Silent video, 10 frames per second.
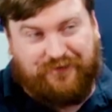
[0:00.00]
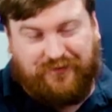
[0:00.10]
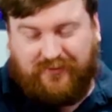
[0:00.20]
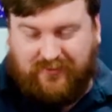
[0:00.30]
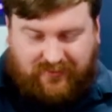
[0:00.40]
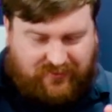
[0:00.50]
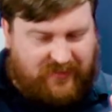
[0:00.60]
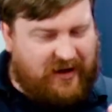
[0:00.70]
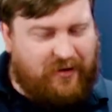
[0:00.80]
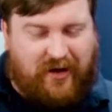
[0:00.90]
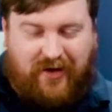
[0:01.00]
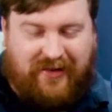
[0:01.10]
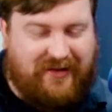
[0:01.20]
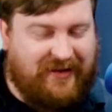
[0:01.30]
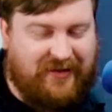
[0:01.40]
Here we
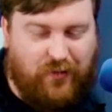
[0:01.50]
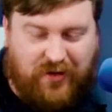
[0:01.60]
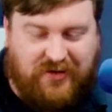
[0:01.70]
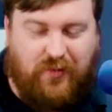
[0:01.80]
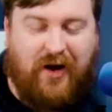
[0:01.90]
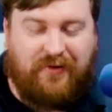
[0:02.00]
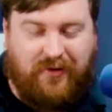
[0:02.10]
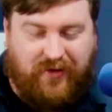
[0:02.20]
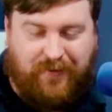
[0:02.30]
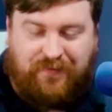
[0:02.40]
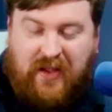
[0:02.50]
go. Let the words waft over you.